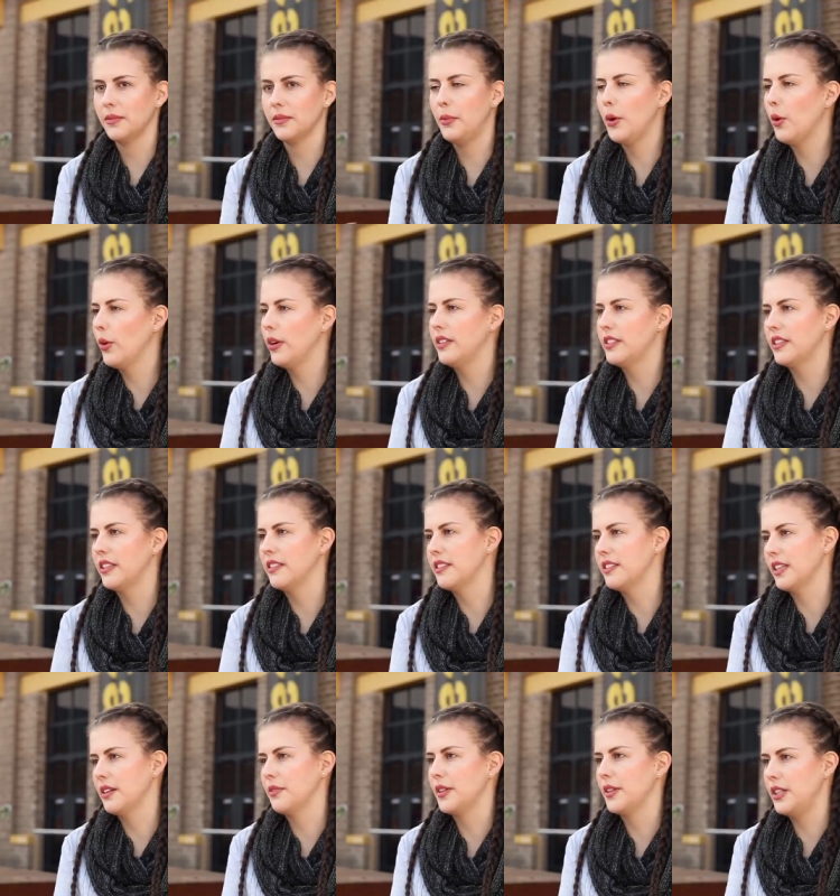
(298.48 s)
points and
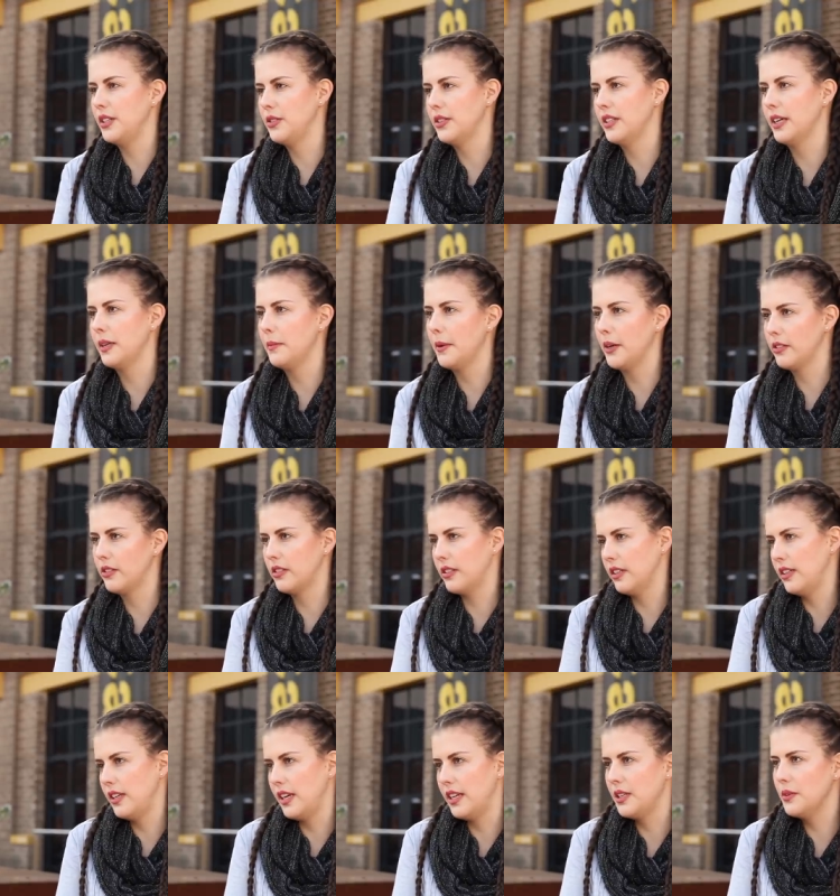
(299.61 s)
stuff that you said about
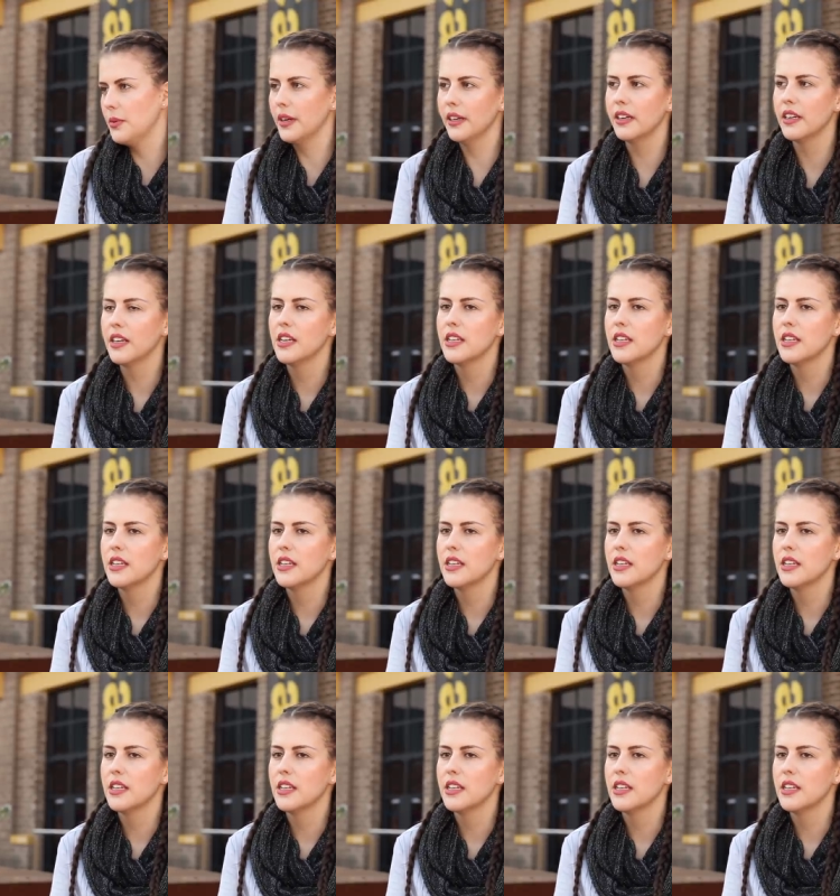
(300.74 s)
study anywhere.